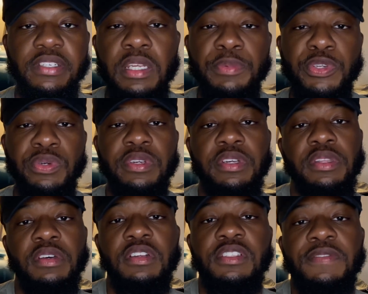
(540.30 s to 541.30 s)
Let me know your
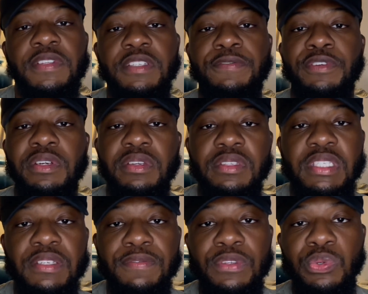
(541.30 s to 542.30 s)
thoughts of this fragrance
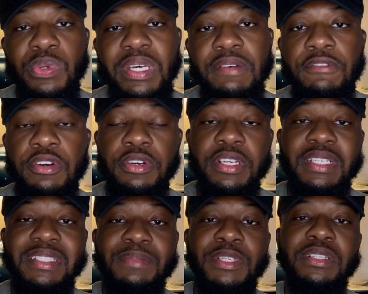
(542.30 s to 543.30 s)
if you have already
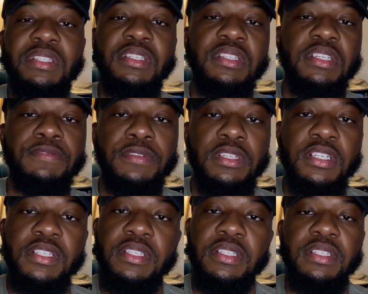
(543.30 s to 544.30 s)
smelled it. If not,